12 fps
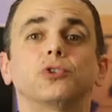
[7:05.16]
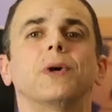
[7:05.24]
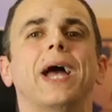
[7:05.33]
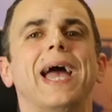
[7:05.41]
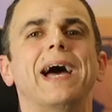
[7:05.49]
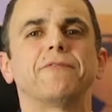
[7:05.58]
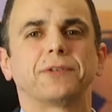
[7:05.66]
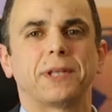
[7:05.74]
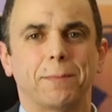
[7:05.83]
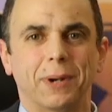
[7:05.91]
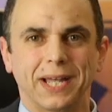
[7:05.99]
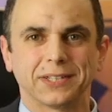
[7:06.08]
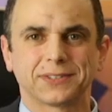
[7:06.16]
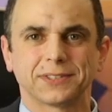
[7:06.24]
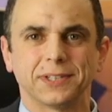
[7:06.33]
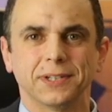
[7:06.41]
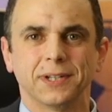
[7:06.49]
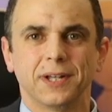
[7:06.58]
to have the
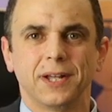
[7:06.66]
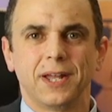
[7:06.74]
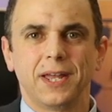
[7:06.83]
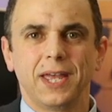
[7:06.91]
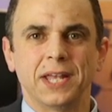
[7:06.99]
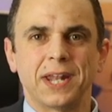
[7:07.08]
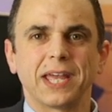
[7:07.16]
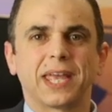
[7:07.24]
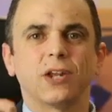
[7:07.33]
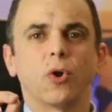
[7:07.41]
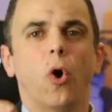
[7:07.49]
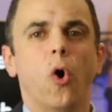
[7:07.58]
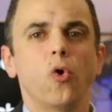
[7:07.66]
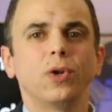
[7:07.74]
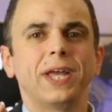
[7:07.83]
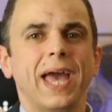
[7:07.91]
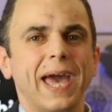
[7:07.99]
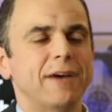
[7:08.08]
blessing. And I can
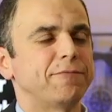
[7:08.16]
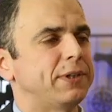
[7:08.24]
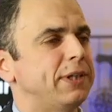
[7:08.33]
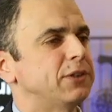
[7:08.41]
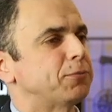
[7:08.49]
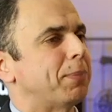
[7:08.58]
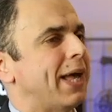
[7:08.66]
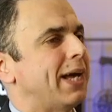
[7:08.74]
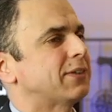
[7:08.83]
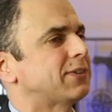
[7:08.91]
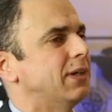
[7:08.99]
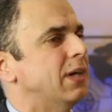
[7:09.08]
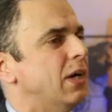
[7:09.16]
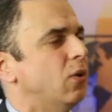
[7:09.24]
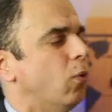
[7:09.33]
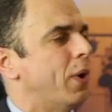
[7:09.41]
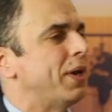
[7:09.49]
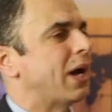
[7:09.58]
only have this blessing
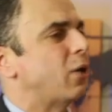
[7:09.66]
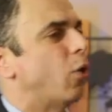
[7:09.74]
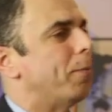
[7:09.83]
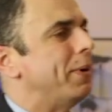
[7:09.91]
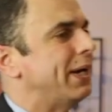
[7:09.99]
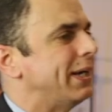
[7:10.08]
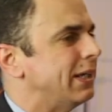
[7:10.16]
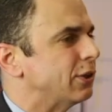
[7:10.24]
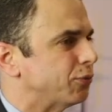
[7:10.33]
when I obey His